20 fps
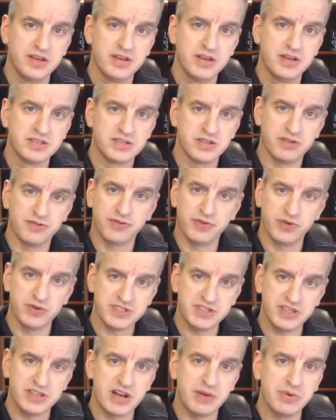So the first
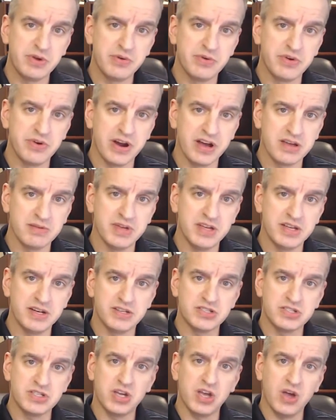thing that we would recommend
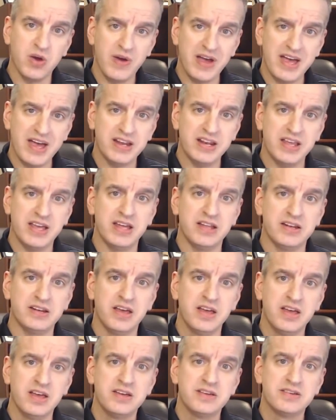is to go ahead and
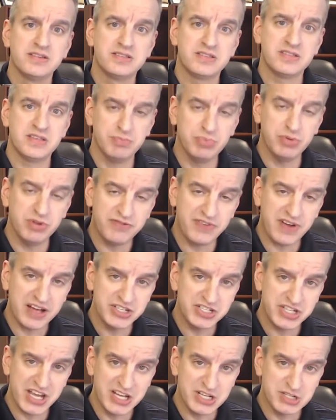simplify
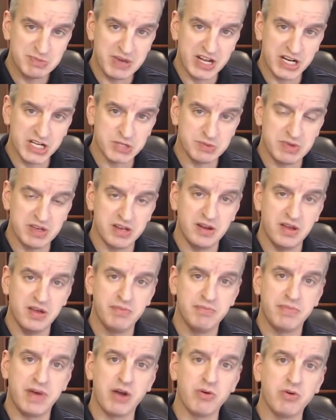change management
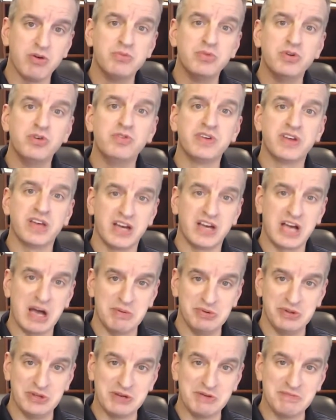by removing a
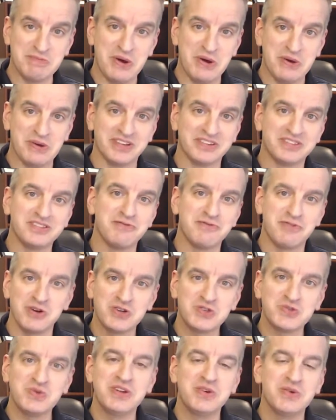couple of components. The
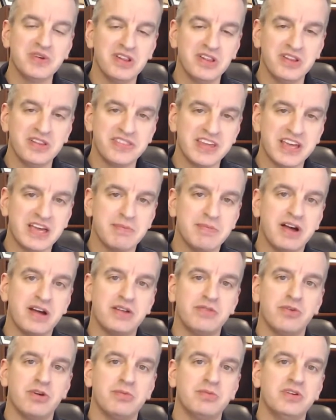first one you want to think about
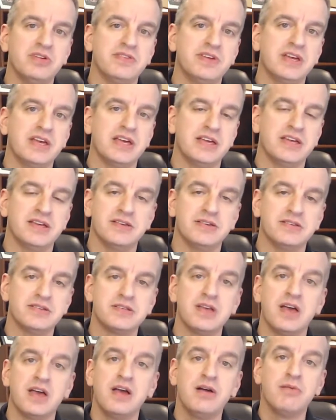removing
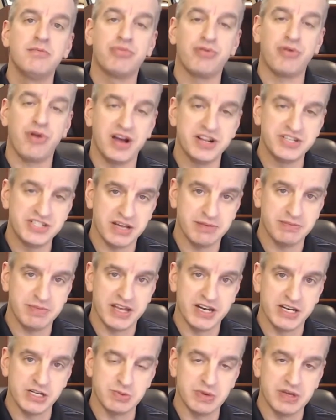is project
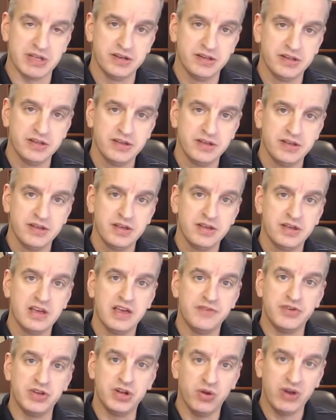management.
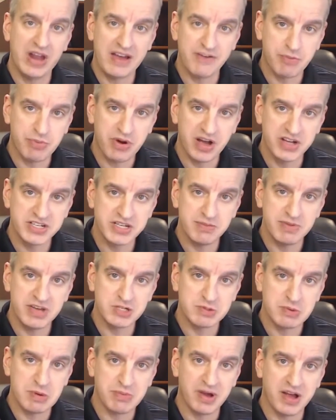If you don't have a project
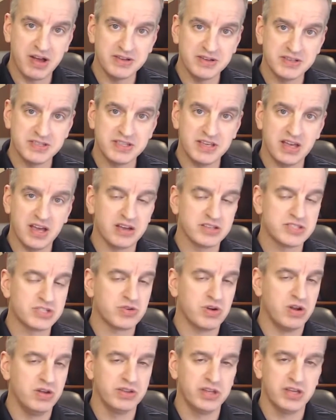management policy, I
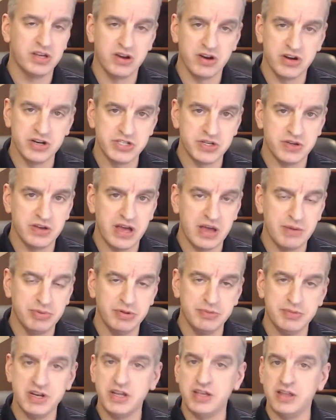strongly encourage you to
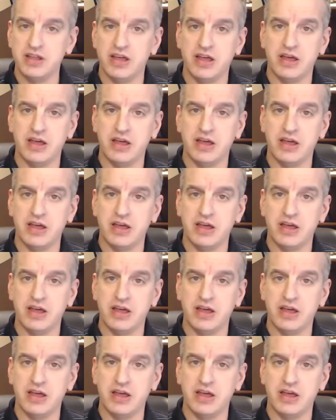implement it.